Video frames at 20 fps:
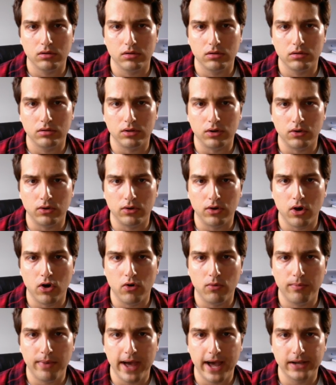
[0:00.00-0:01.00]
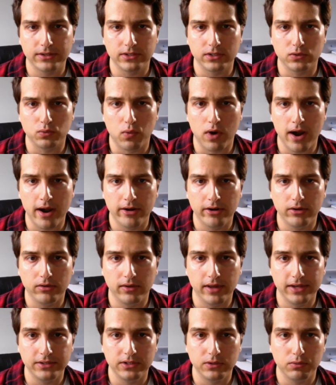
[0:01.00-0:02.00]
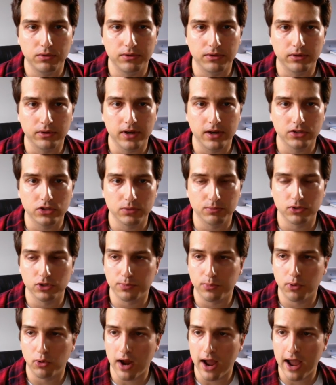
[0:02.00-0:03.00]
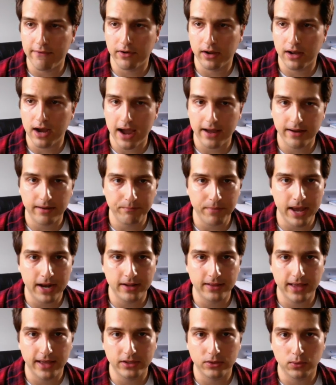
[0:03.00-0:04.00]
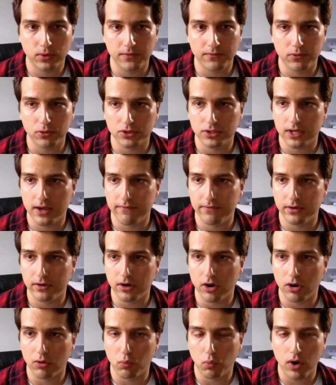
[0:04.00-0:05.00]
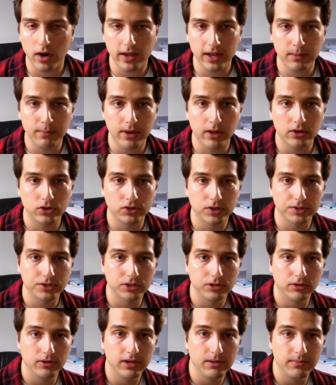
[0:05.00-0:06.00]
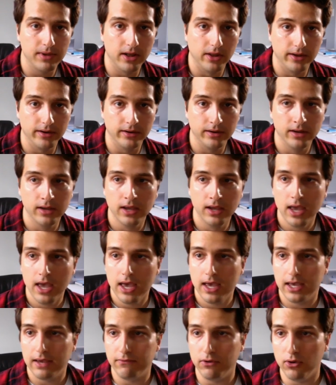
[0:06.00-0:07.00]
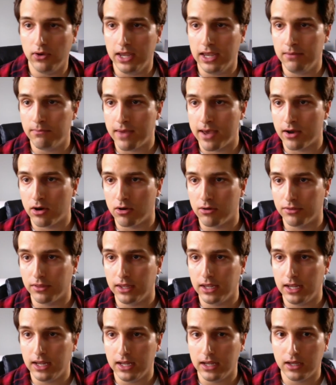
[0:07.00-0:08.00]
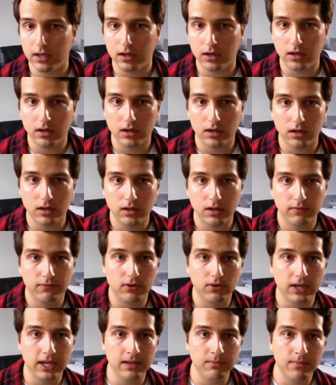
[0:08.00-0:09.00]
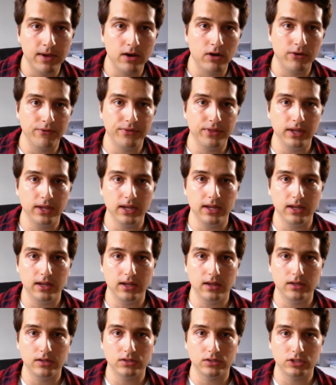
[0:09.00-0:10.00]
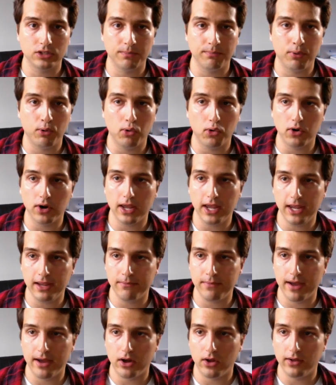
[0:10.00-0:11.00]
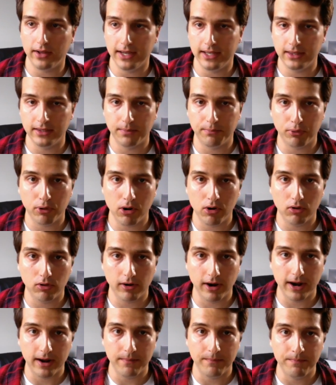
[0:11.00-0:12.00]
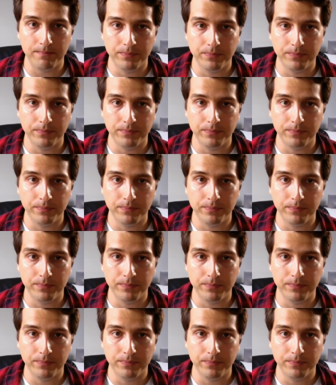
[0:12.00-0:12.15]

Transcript: Don't hold back says, why are you lazy with your customer support? I have a guy manning that 24-7. Or what email address are you emailing? If you email the if you email the support email in the program,